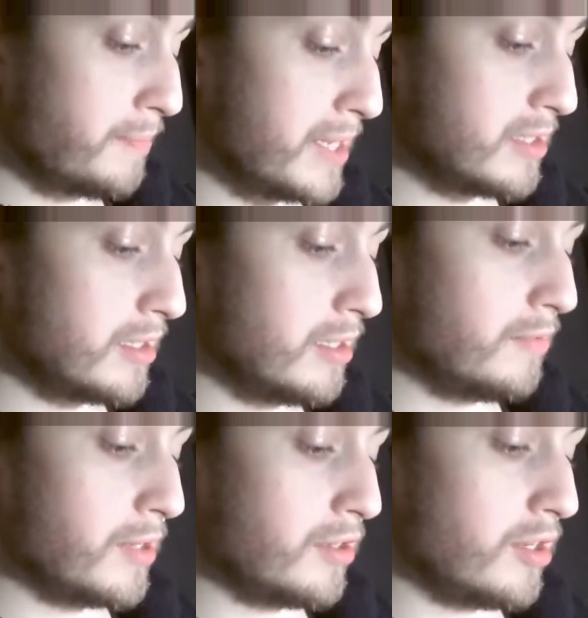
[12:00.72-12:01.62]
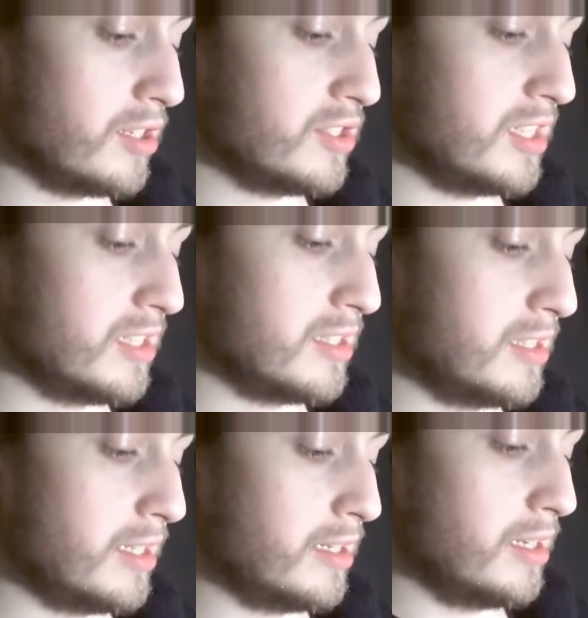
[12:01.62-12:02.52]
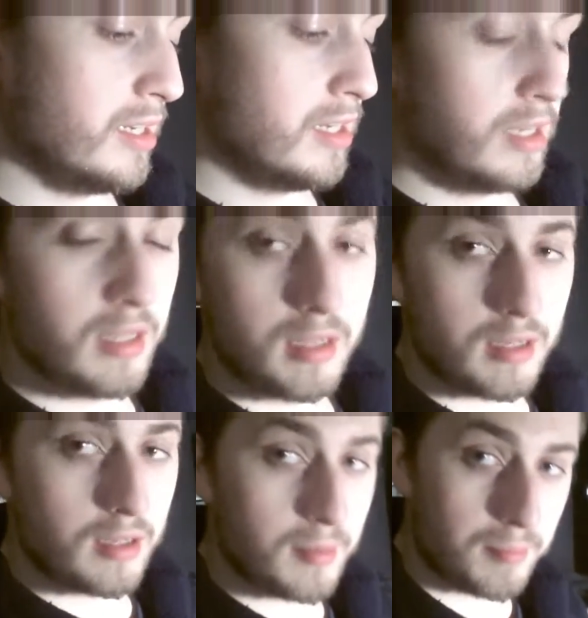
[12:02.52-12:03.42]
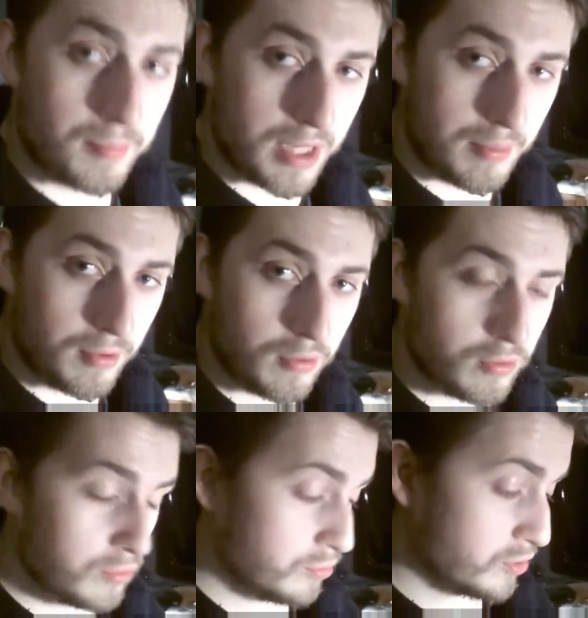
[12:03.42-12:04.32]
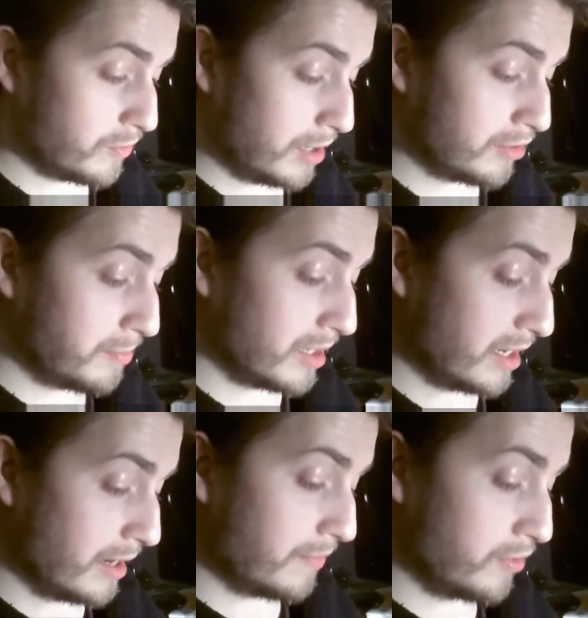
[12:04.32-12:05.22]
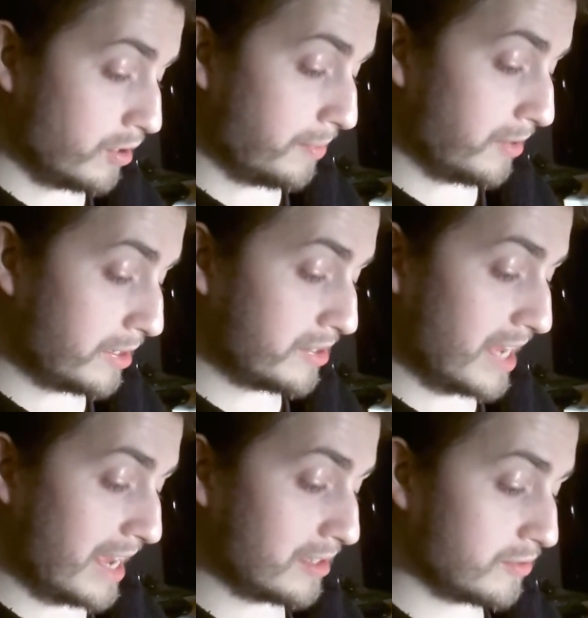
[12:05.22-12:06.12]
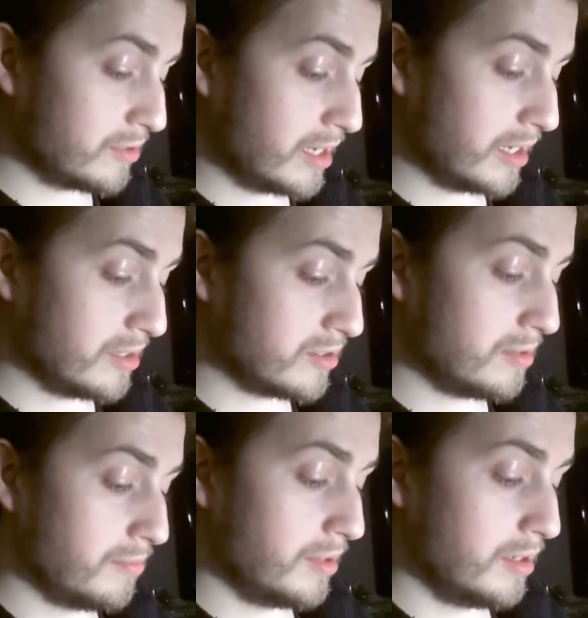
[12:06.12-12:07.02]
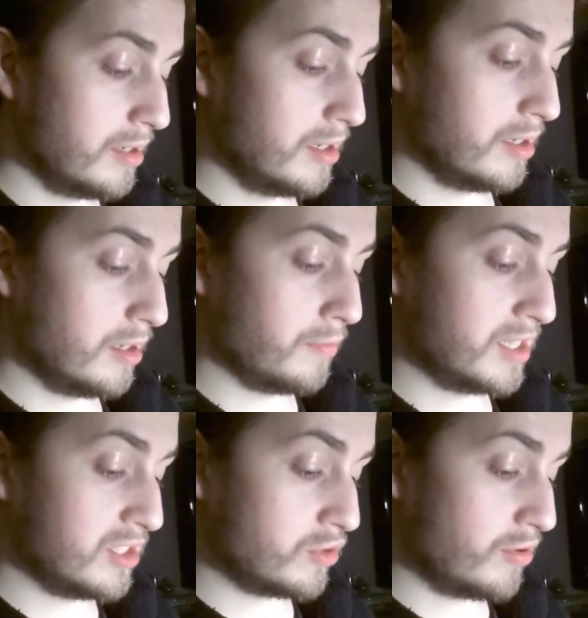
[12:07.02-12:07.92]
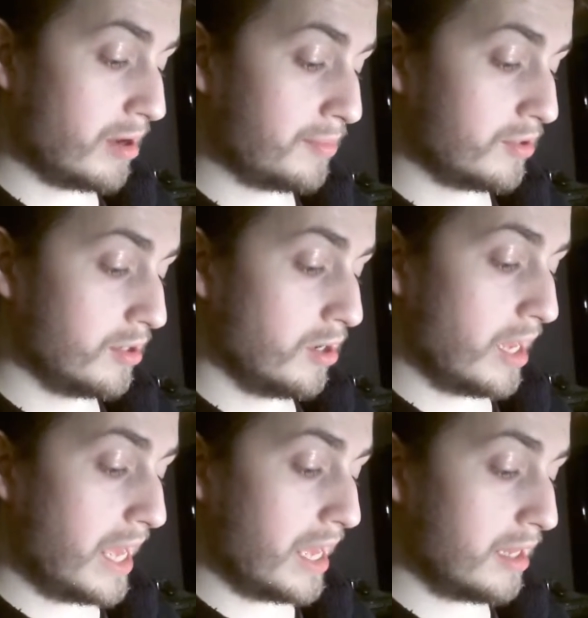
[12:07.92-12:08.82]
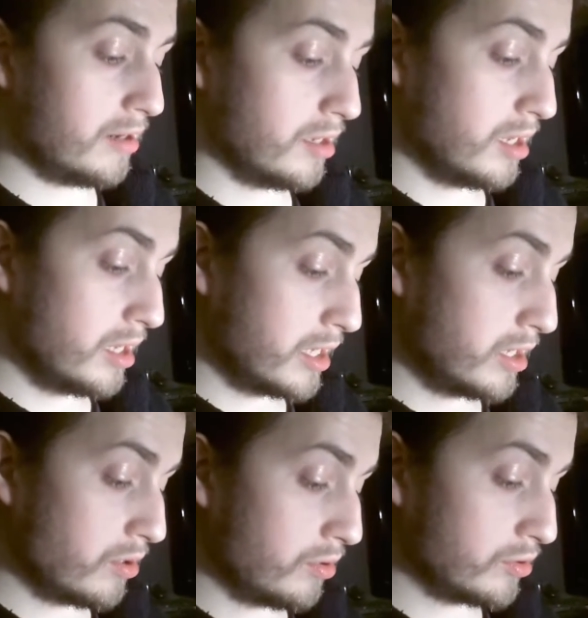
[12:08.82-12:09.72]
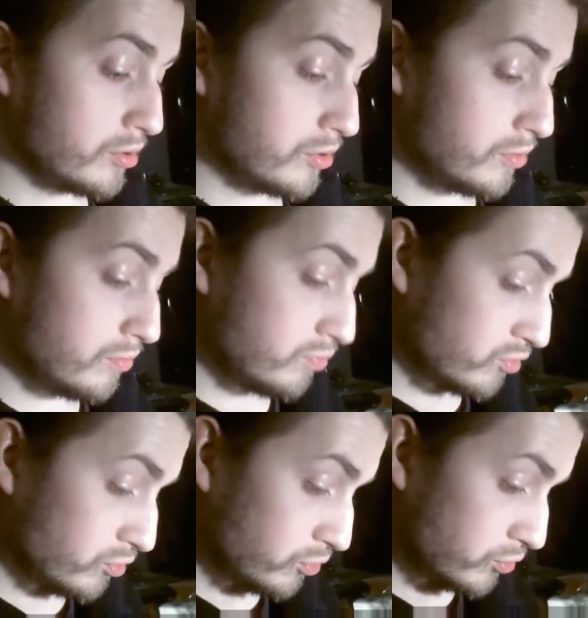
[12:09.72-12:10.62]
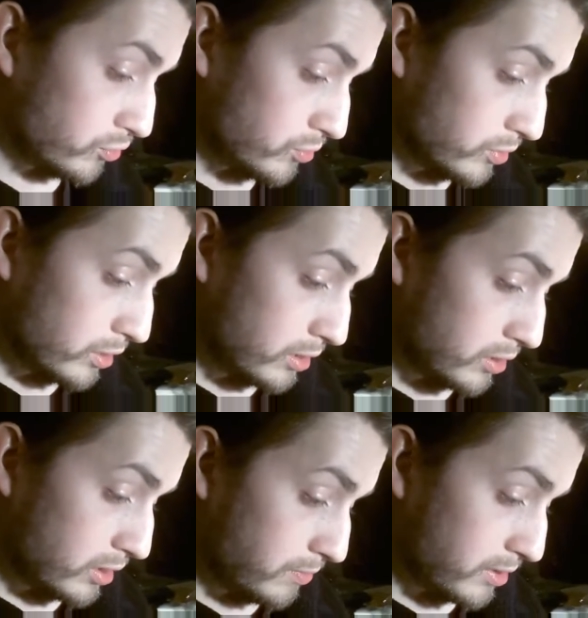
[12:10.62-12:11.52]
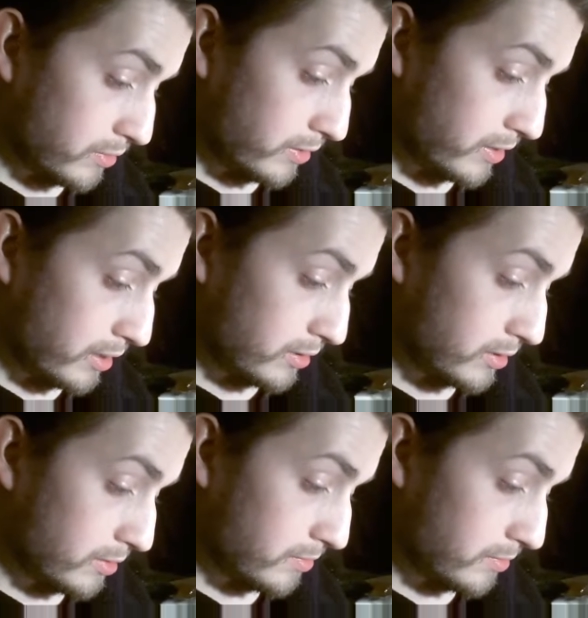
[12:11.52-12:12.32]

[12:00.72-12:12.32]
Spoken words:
basically what it does is that people who surround him can never double their attacks against him when he's trapped. And he also... see, was there anything else?